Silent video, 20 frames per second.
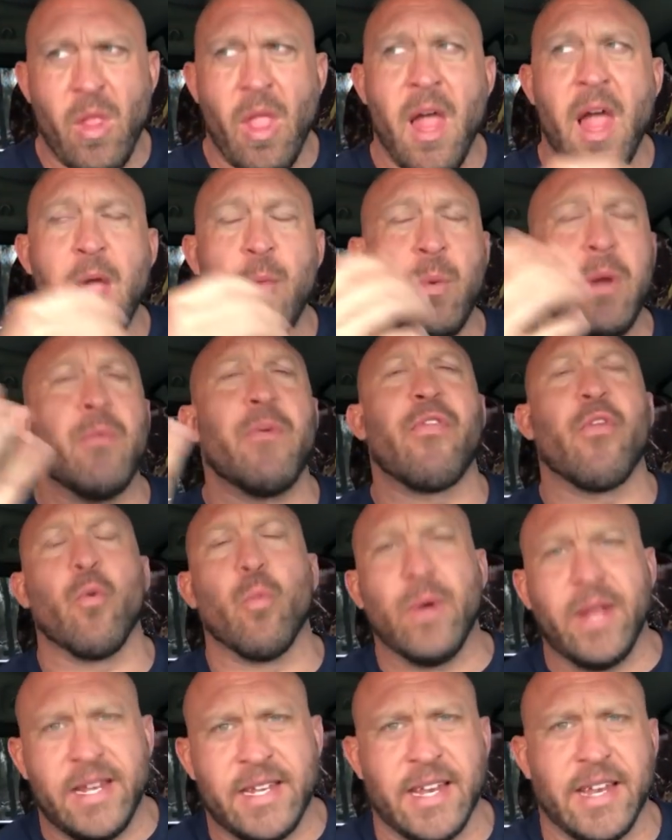I went with the
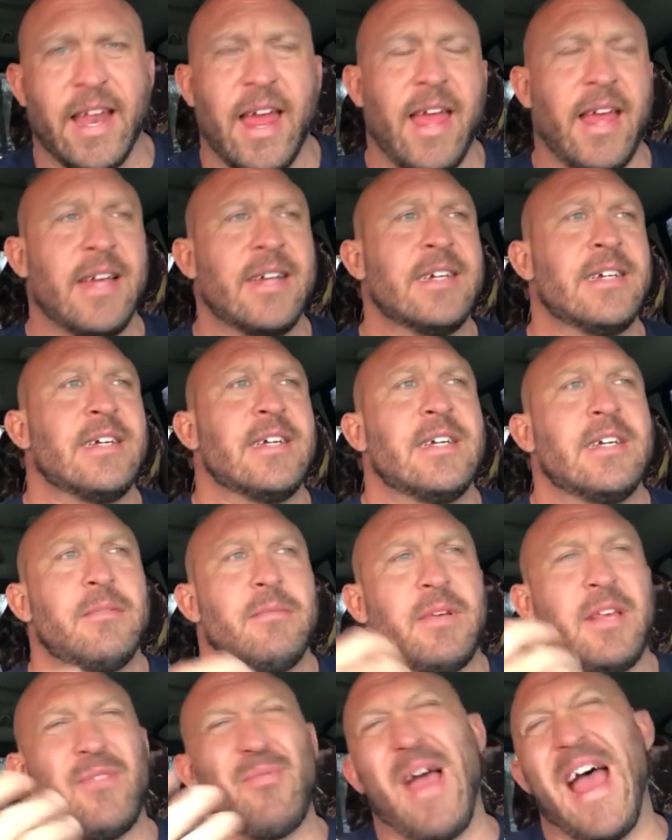wheat today
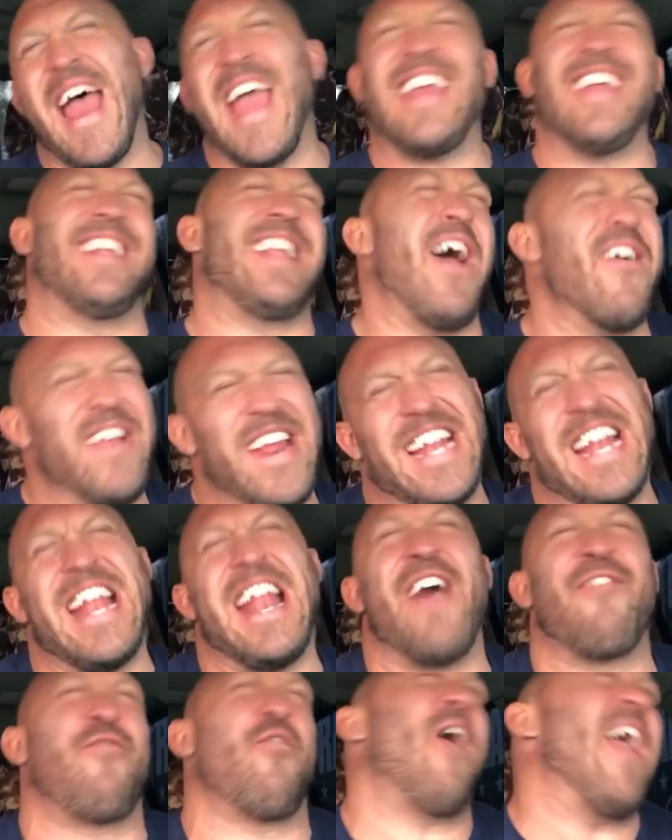because, well, you don't eat
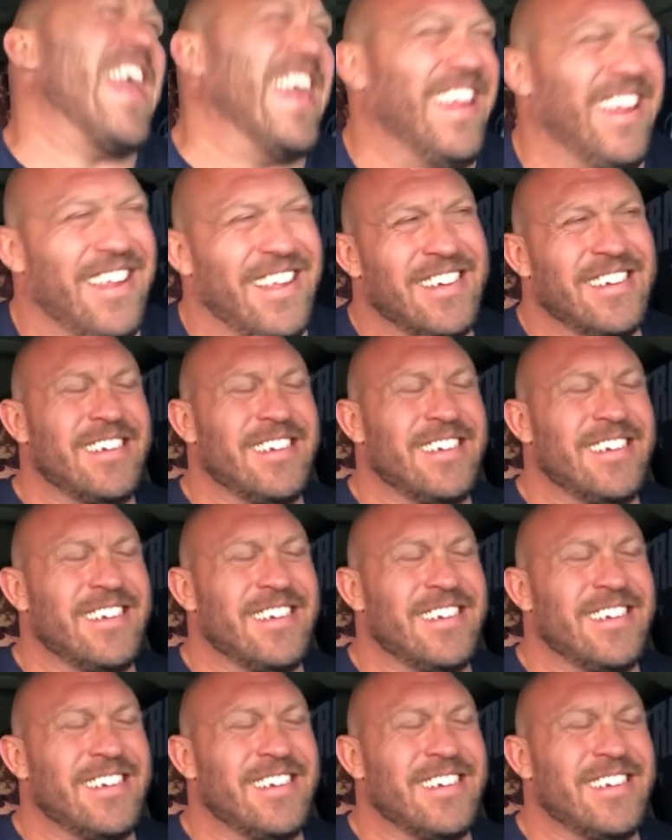enough wheat.